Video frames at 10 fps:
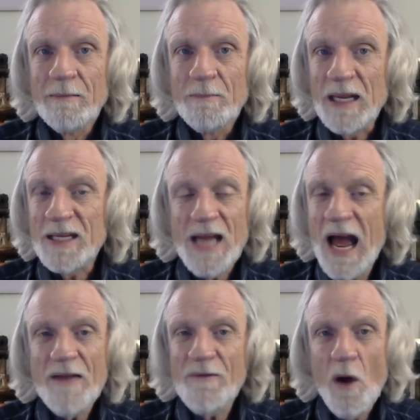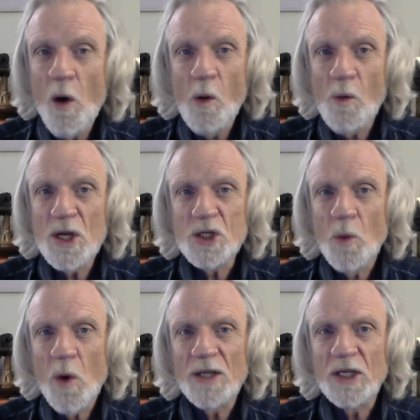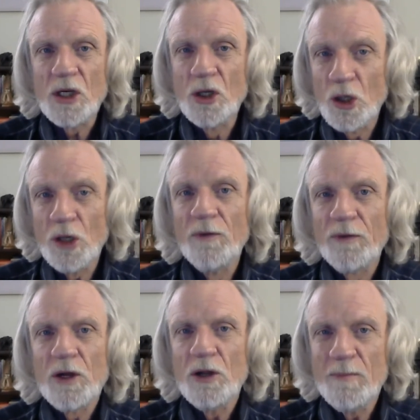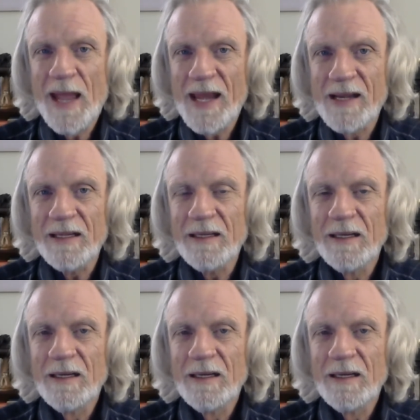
Because I've always wanted good for humanity.